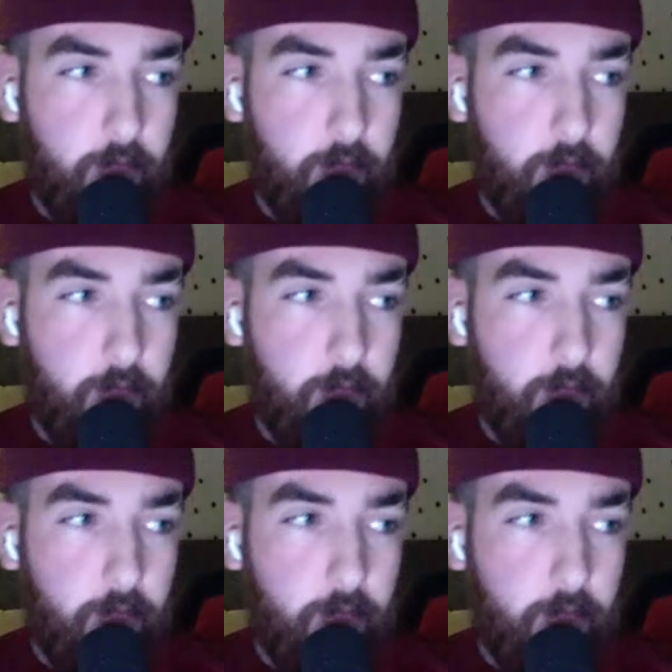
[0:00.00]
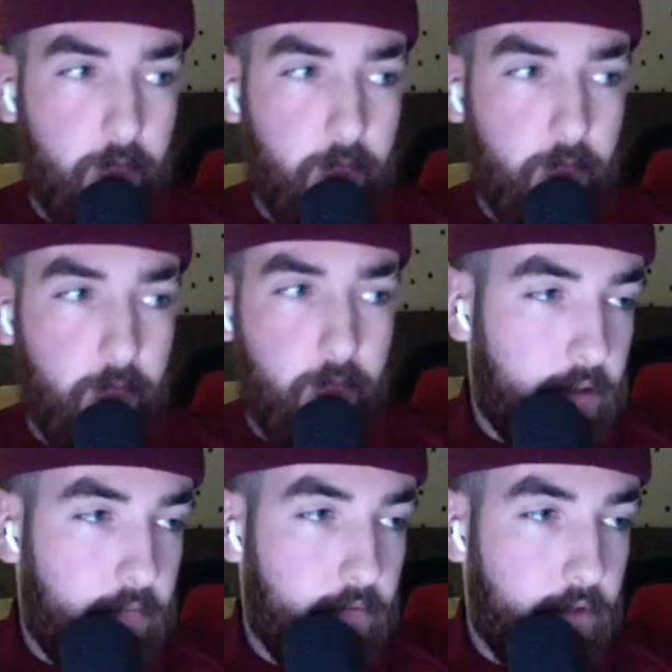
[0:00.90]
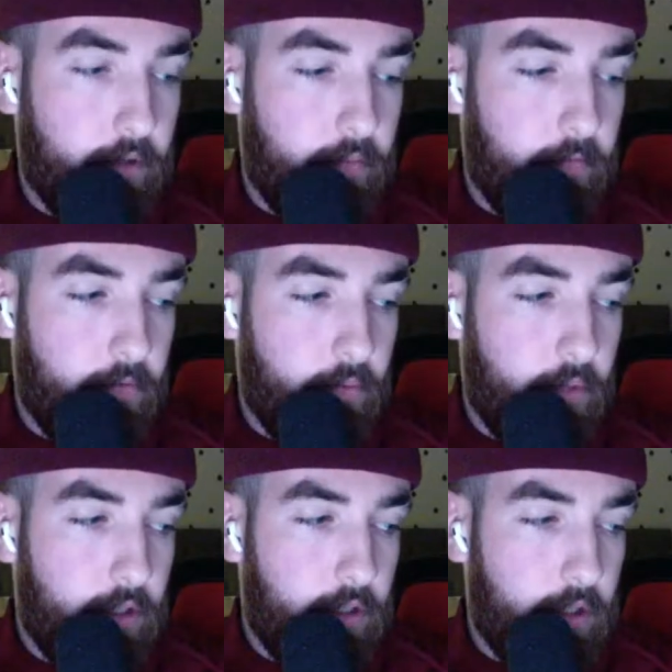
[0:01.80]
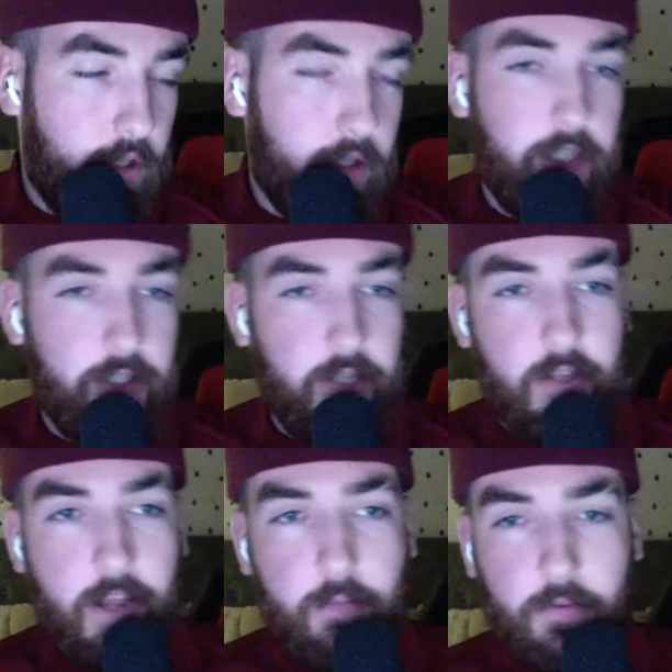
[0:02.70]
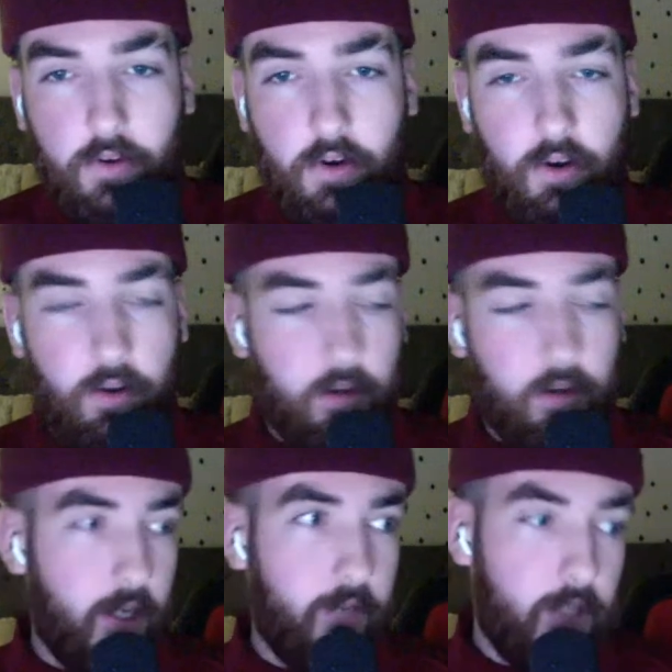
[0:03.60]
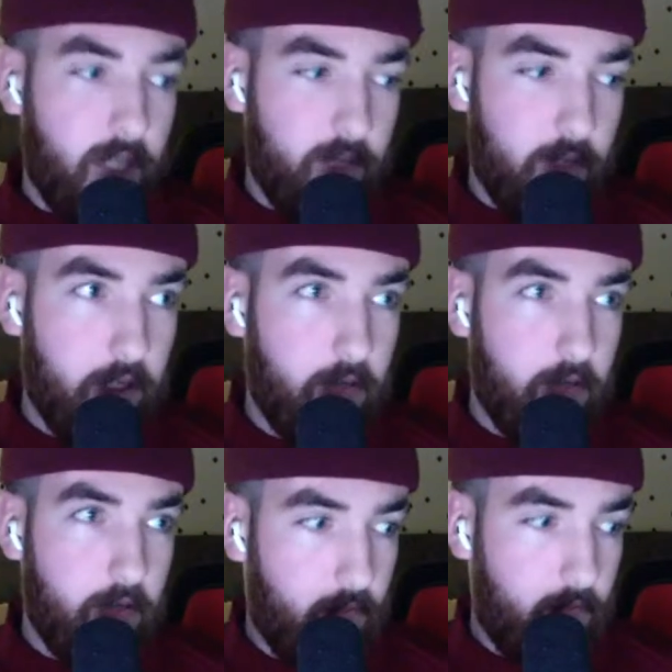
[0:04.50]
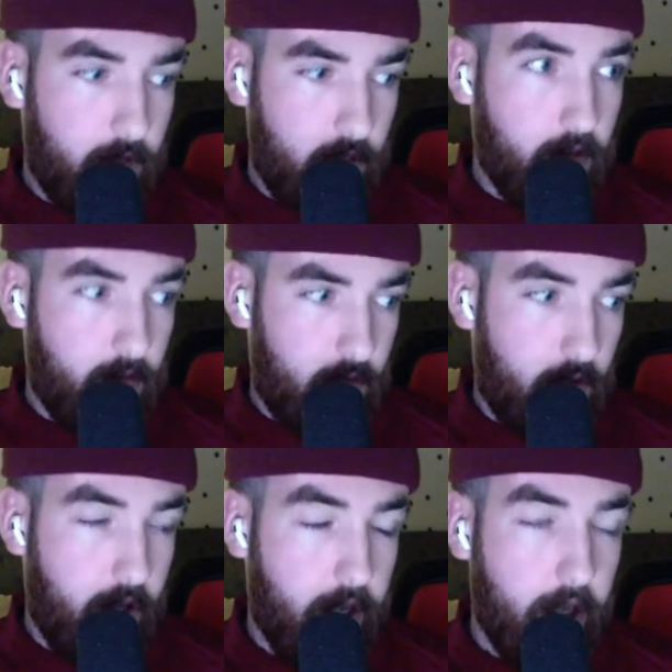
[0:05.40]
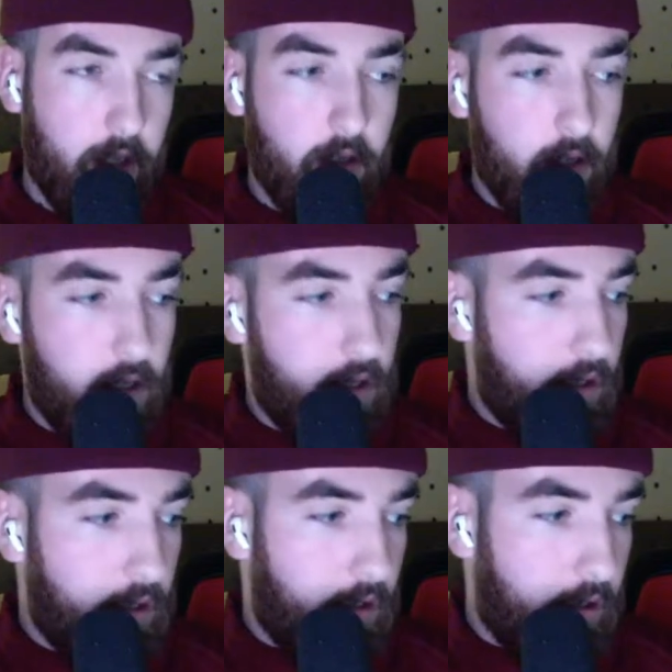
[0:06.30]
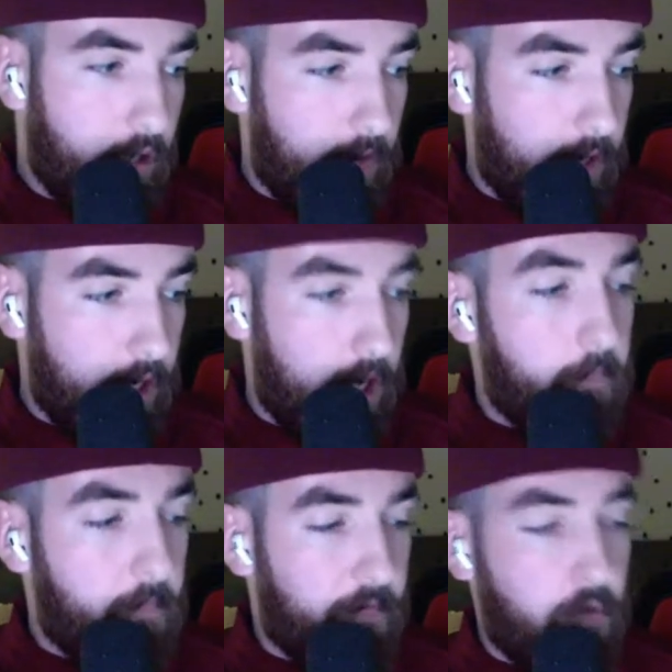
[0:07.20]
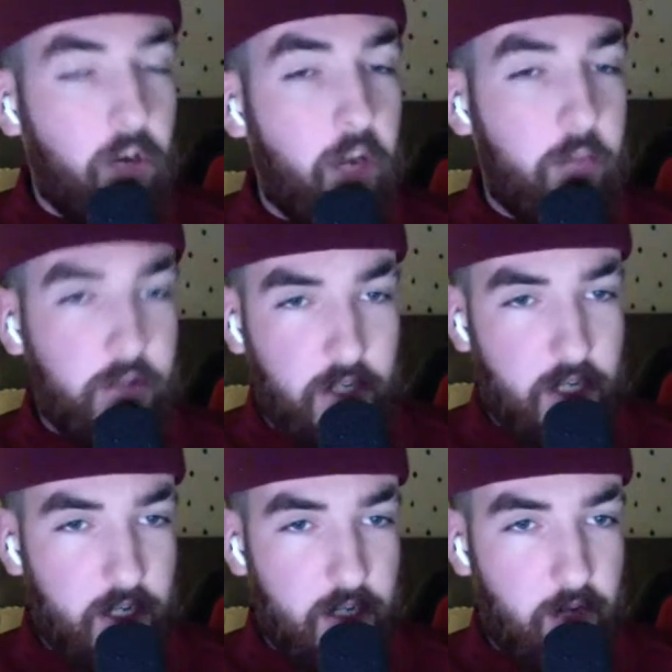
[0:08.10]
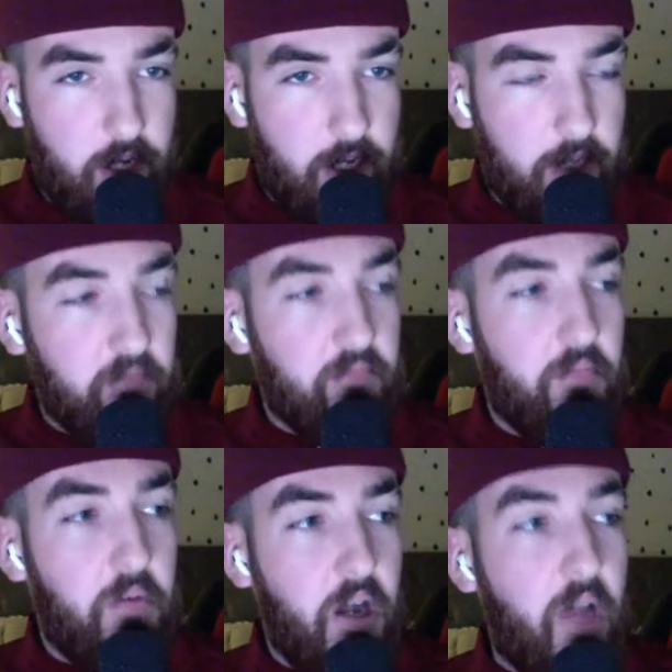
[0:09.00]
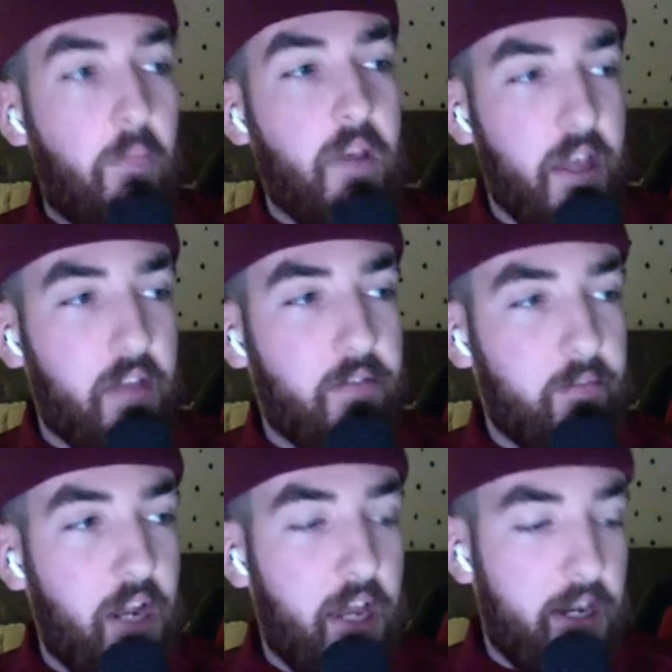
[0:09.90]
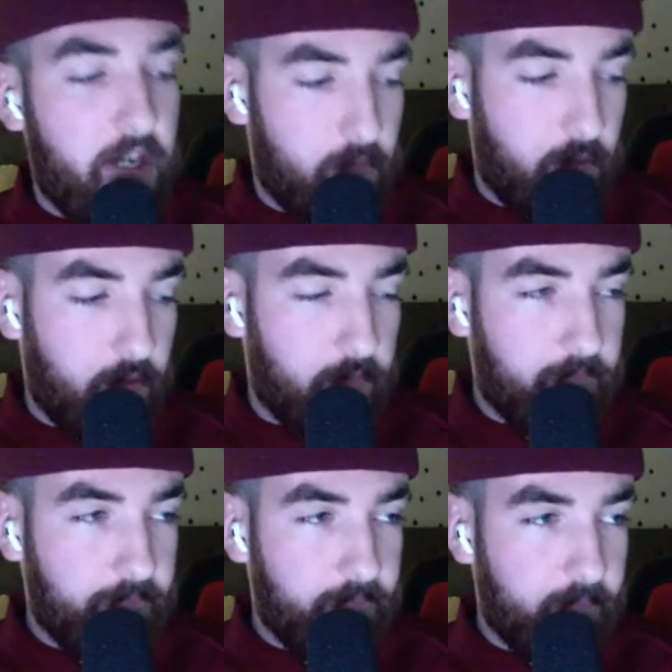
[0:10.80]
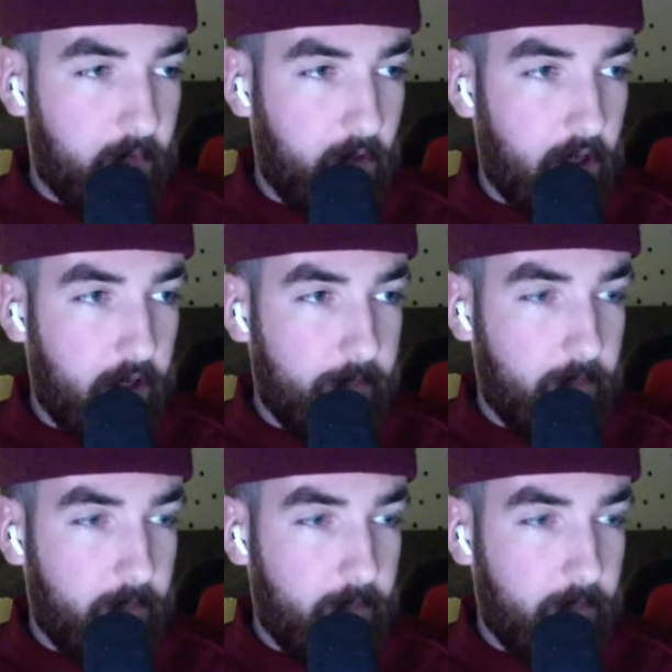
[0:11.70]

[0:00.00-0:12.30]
But let's hope for a good performance. As I said, the other game I've got on. So if you see me doing that, down here, I've got Real Madrid into Milan. Up here, it's Milan, Liverpool. Okay.